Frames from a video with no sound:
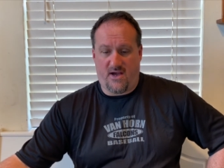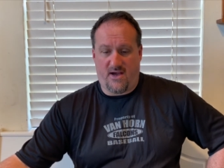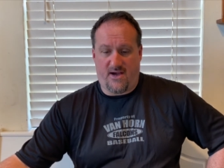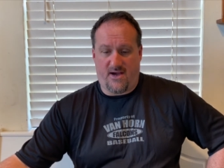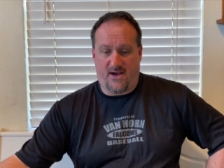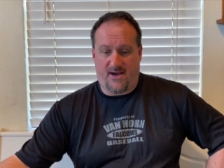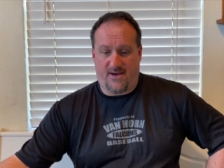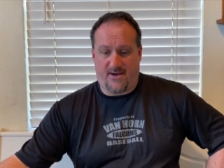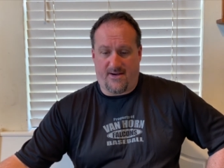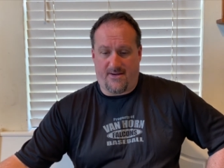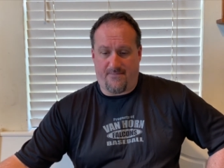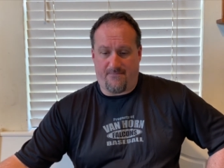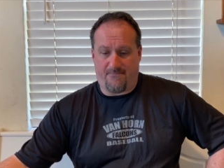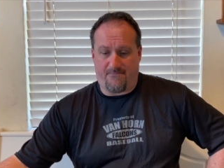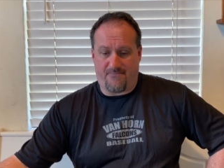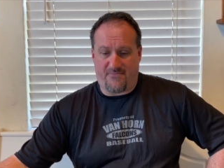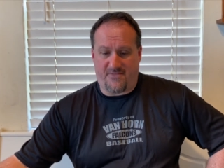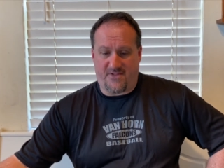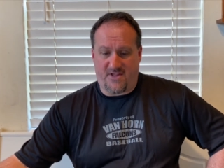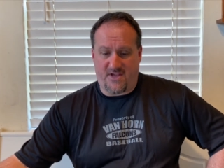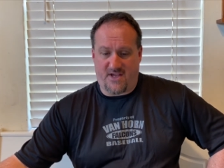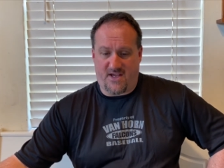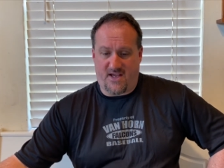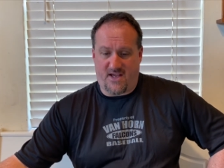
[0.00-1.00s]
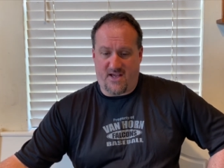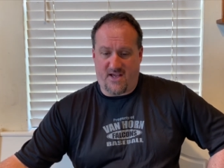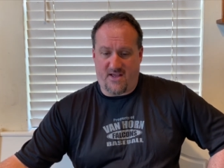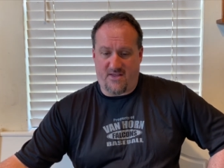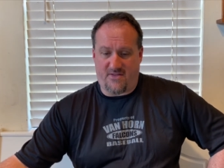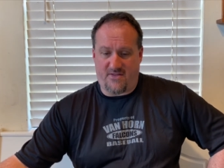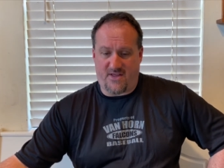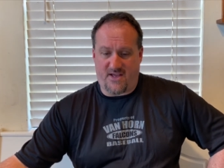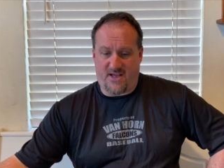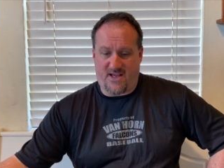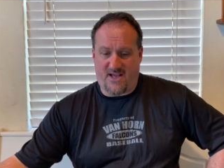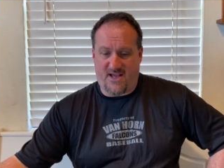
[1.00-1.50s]

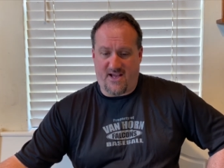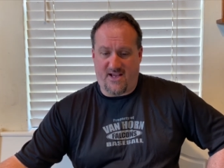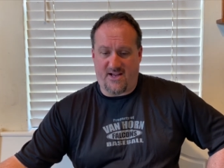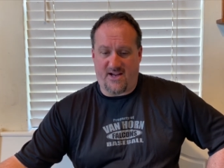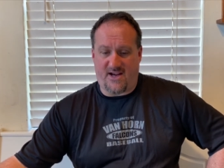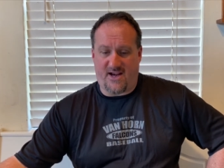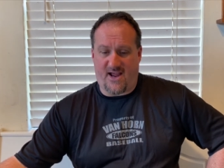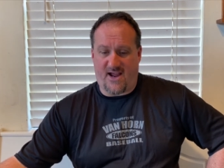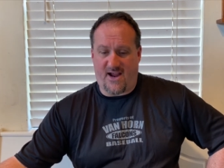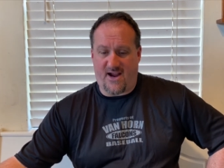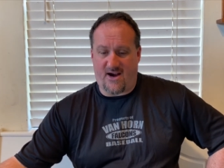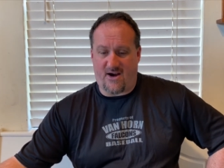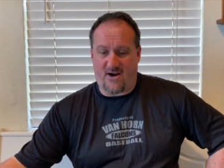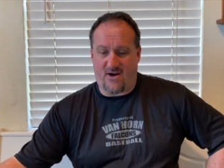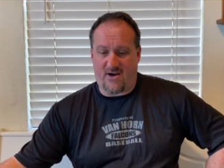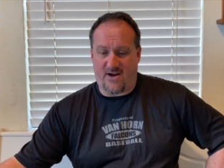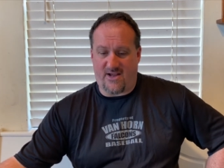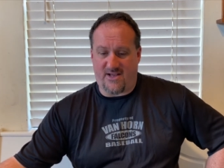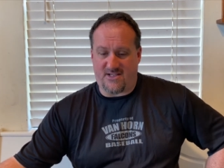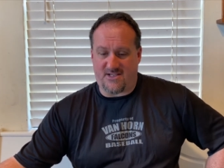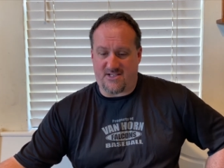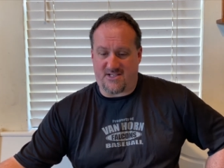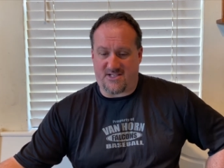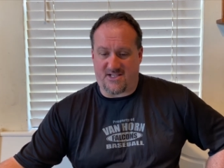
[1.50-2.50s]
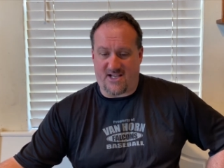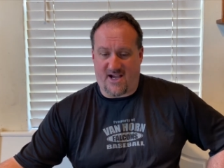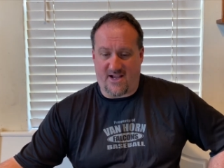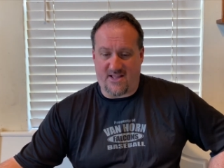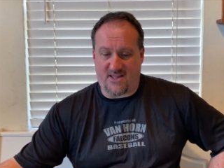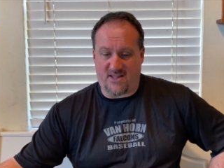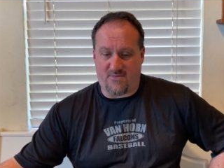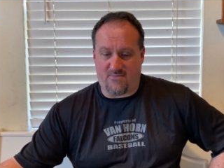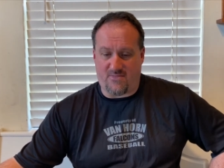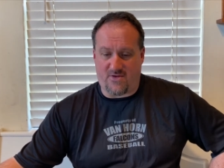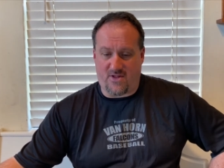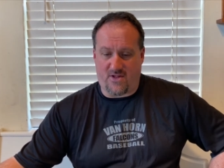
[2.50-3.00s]
The heated air
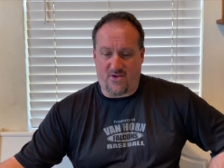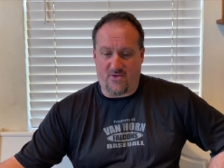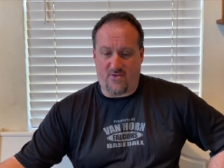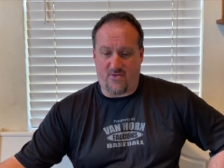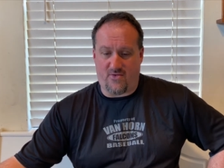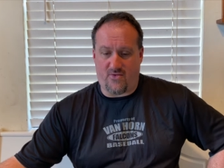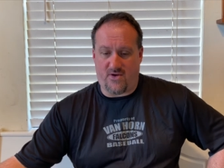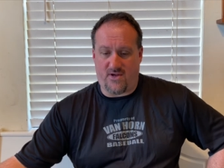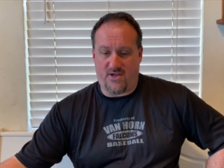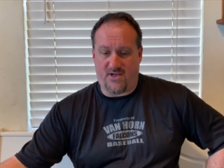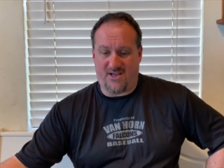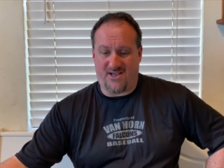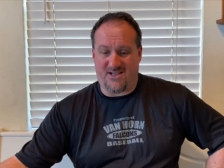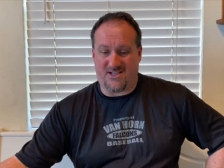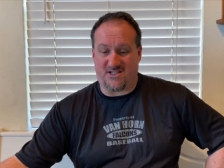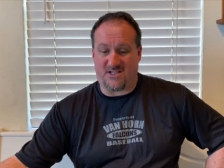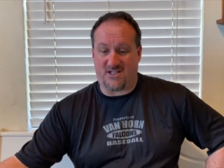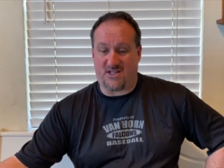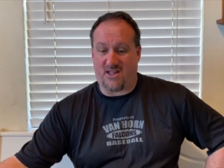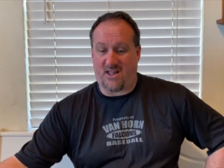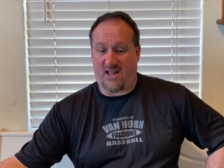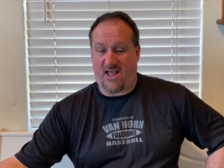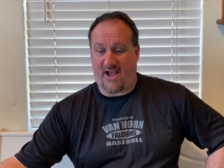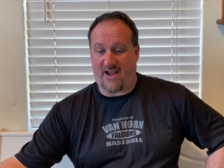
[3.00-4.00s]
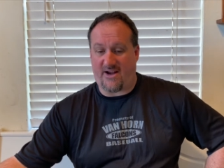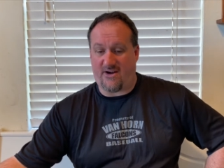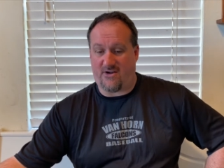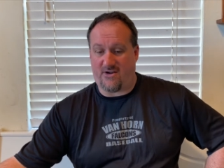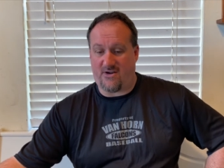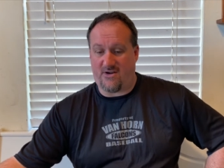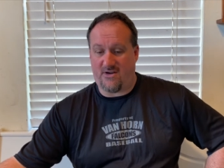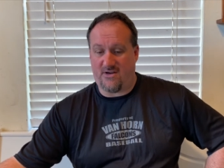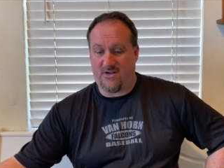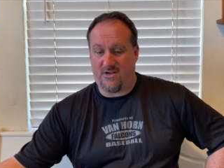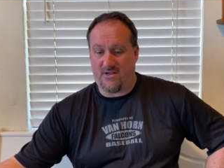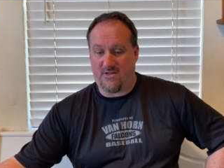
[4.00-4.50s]
inside the balloon is
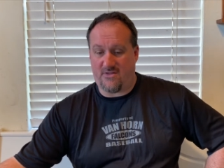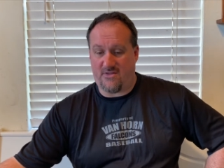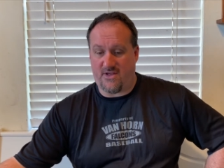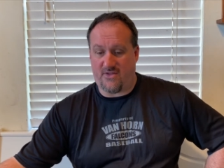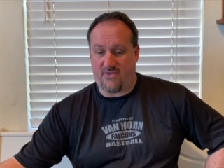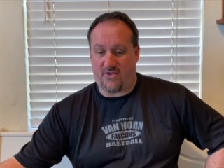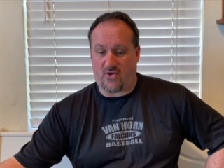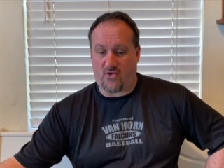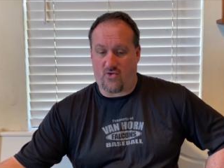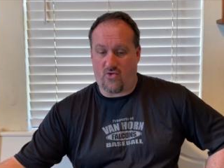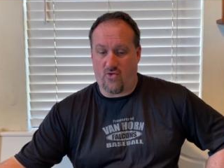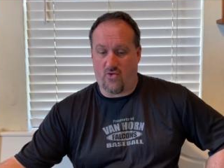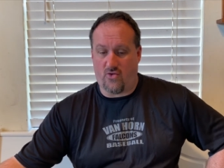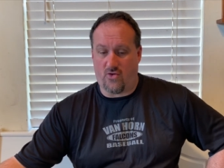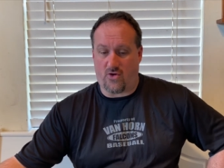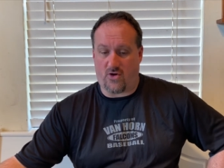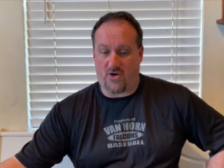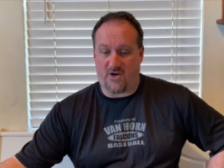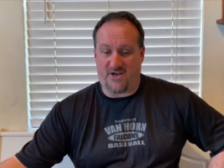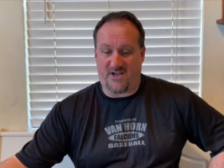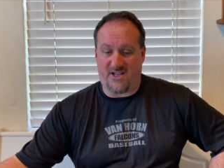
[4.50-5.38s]
lighter than the cooler,